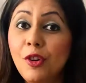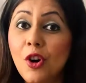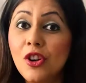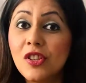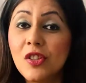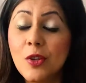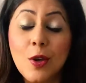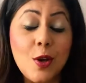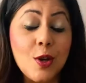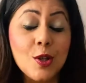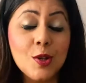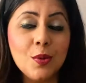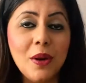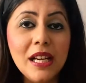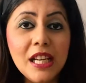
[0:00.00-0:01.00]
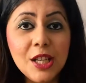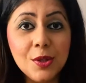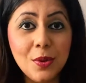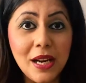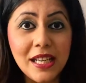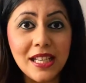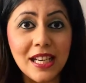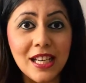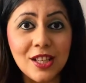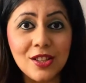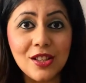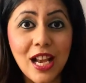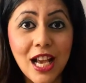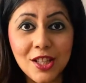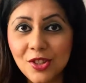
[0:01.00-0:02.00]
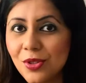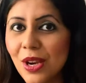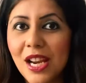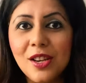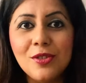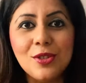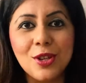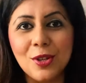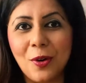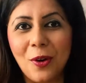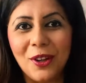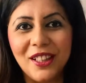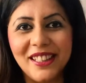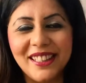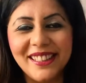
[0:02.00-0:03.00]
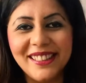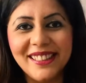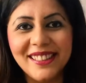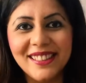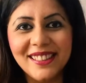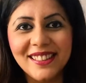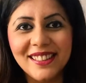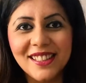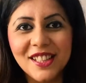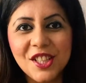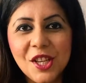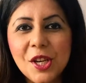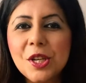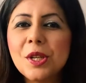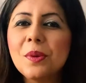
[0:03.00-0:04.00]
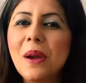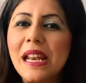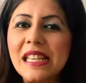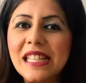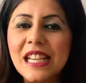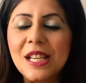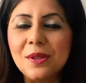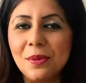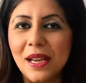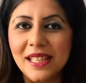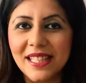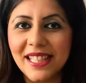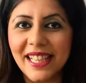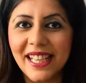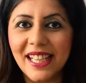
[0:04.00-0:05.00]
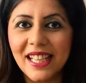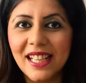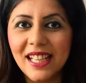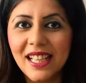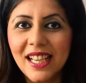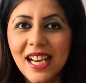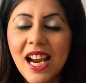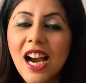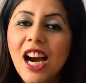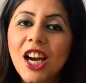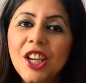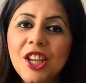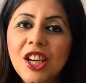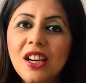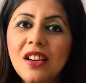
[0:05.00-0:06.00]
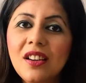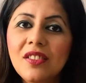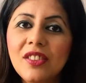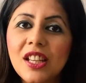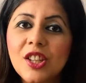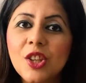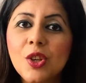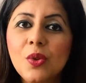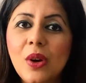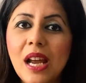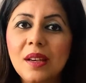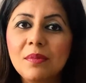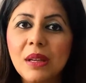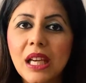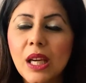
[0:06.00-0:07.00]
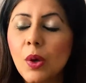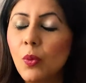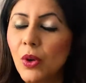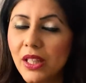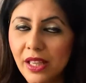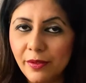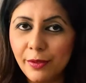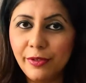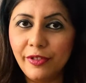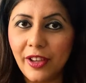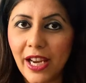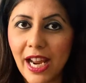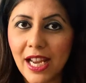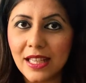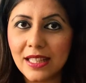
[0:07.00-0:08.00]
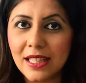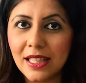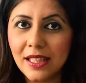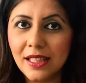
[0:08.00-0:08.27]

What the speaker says: course, 2020 has changed it all. 2020, a year that you and me will never forget.